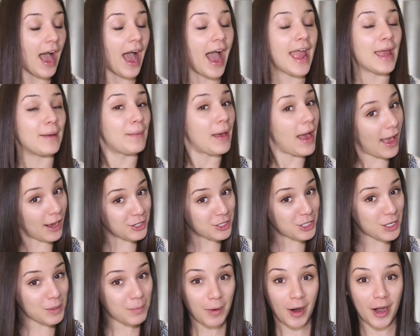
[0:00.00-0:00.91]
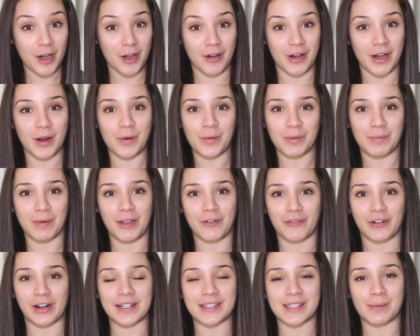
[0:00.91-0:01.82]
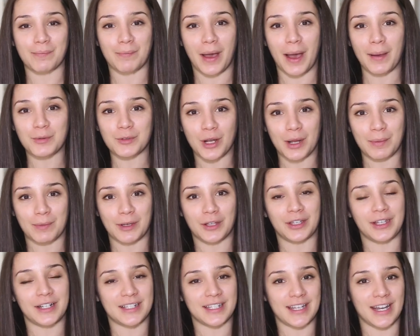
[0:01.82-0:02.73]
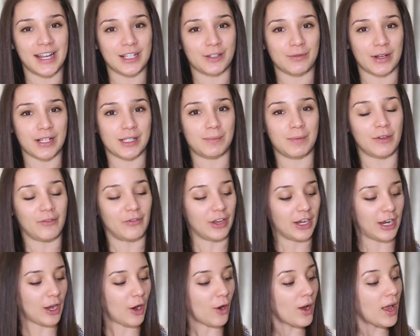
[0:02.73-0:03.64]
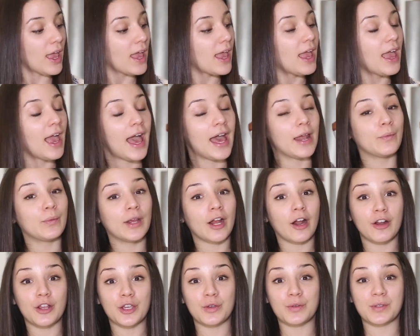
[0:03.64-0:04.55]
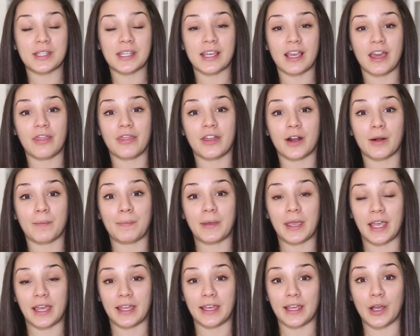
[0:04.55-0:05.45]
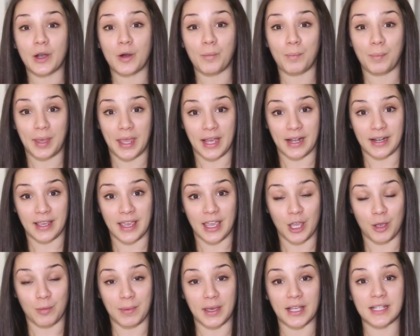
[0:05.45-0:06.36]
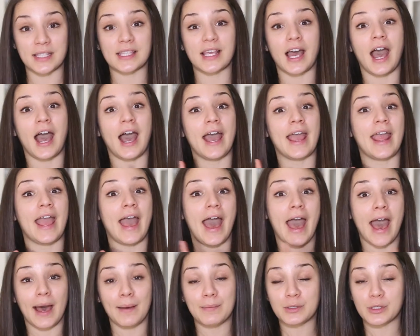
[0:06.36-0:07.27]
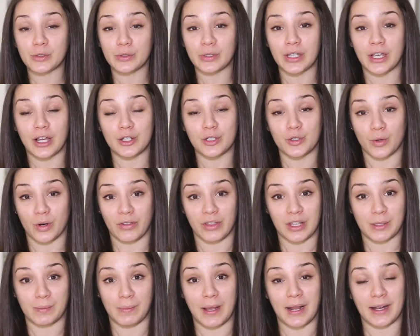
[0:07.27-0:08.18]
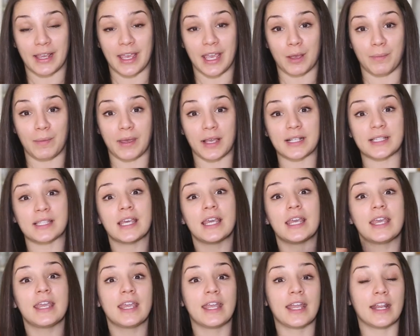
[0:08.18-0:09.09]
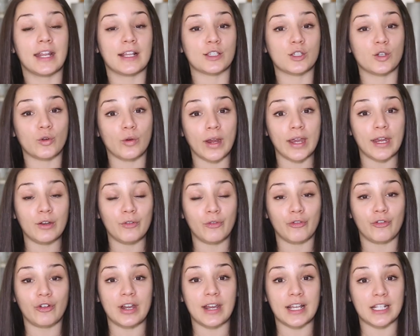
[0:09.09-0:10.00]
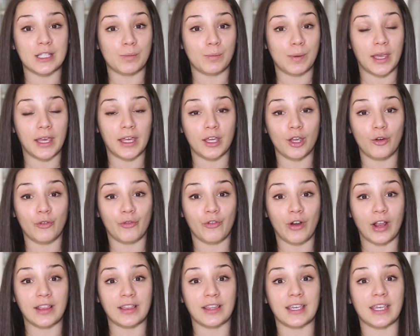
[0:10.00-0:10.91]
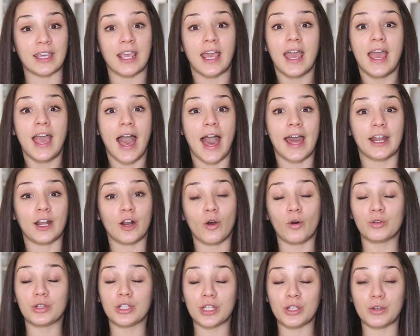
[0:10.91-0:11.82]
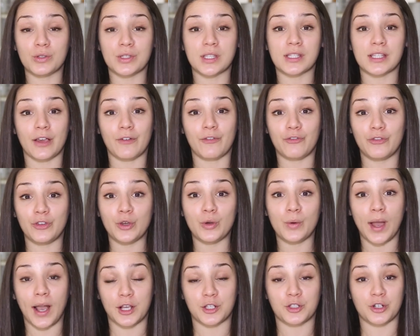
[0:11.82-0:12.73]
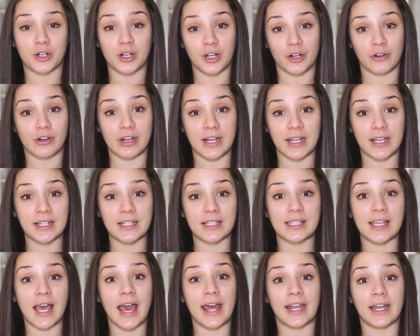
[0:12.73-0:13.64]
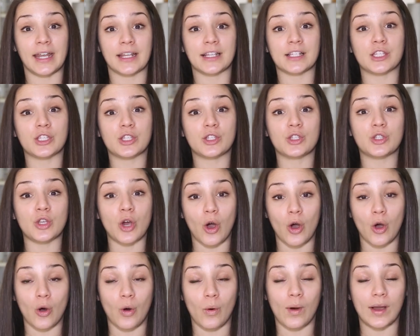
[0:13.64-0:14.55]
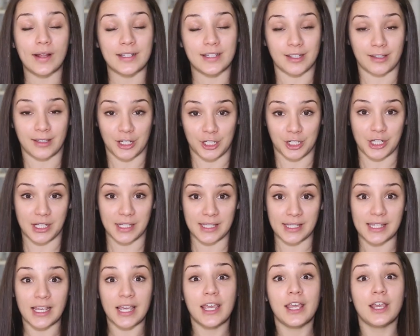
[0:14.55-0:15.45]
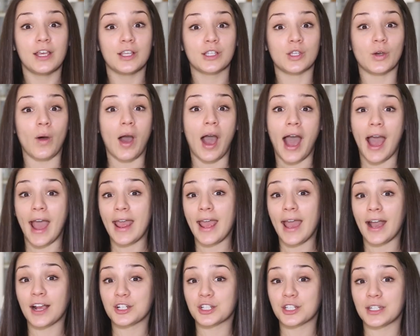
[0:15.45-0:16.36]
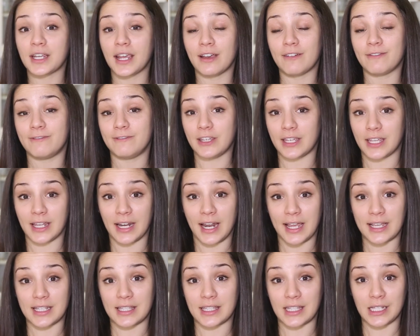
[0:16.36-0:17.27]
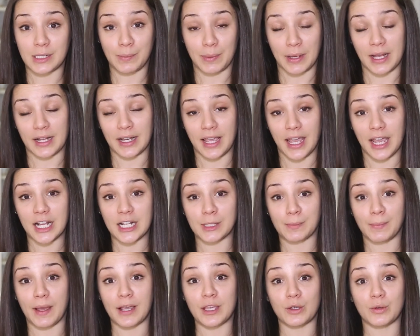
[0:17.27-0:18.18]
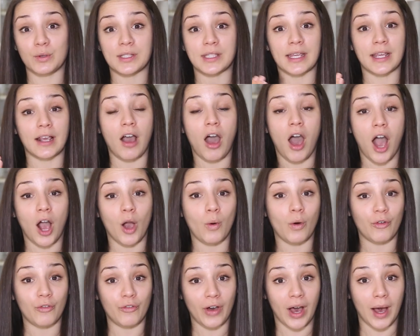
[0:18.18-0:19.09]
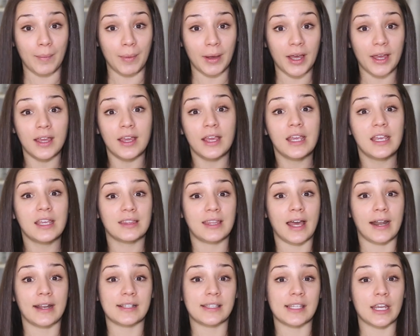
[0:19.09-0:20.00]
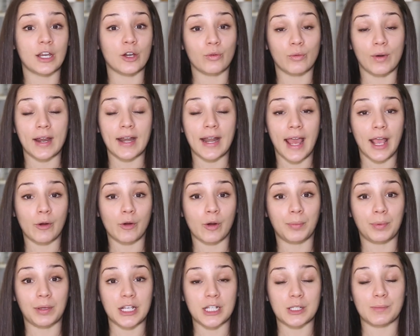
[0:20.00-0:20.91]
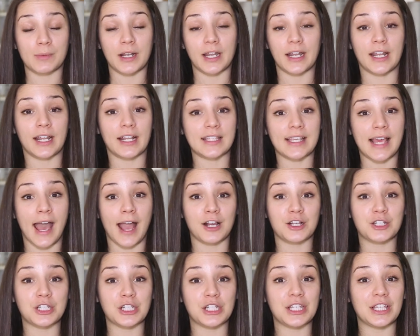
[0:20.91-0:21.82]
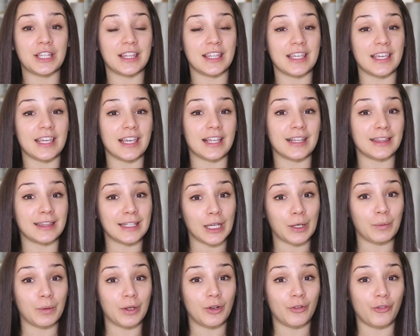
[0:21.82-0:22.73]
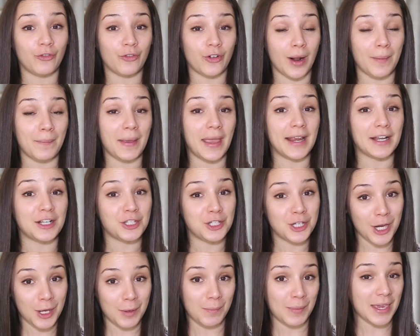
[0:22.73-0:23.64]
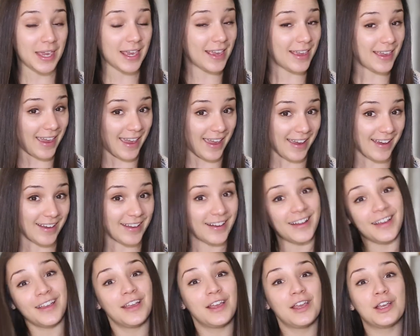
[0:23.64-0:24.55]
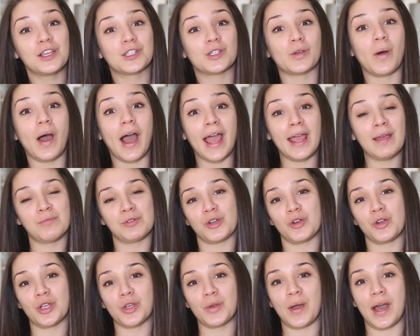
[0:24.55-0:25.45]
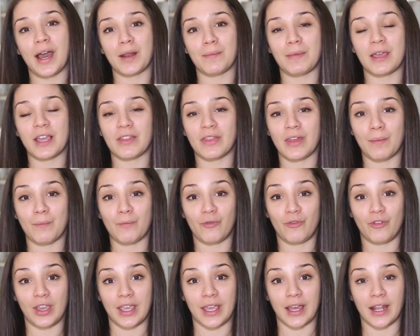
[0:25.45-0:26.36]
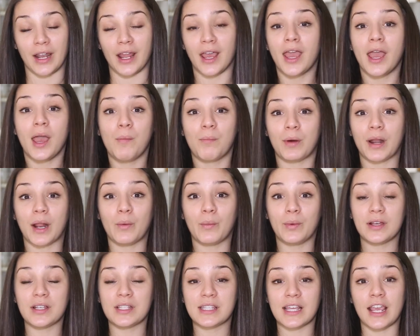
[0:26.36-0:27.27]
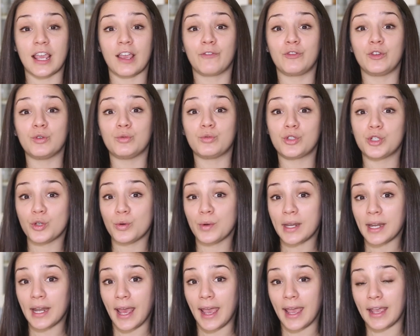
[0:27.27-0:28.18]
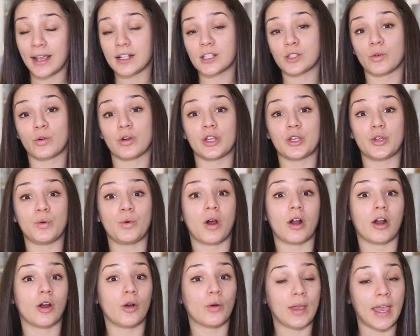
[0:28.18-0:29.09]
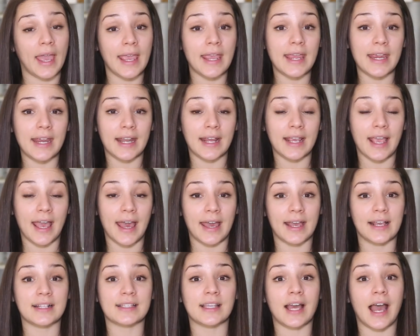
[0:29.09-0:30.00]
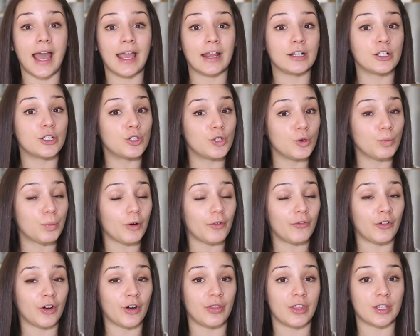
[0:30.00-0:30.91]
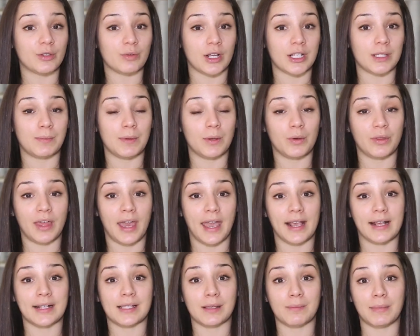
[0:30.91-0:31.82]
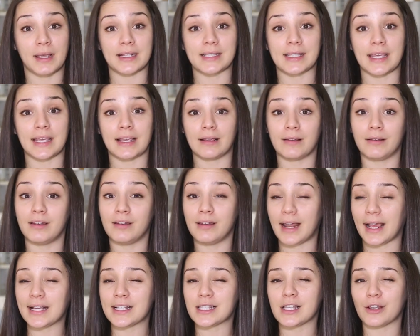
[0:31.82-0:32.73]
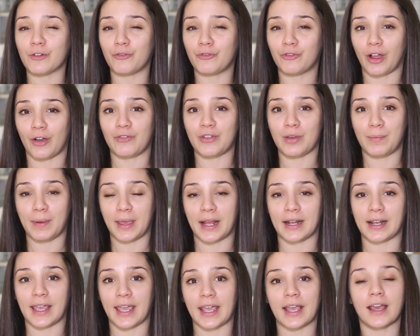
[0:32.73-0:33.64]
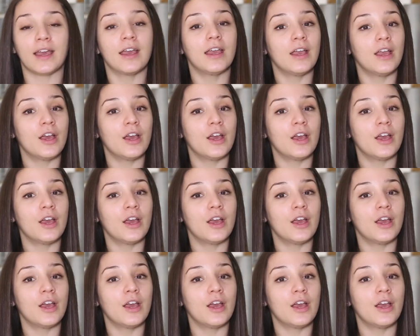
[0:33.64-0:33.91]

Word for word: I am actually partnering with my friends at Bob's Red Mill in today's recipe video, and we are using their paleo pancake mix. I absolutely adore this pancake mix. It is grain-free, it's paleo-friendly, and it only uses a few extra ingredients, and it is so delicious. So I actually have veganized these pancakes by using aquafaba. That is a great egg replacement, and it's actually the liquid from a chickpea can. So I'm showing you how to make them vegan, but I will say if you do eat eggs or you are okay eating eggs, I do prefer this recipe with eggs. It makes a nice and fluffy pancake.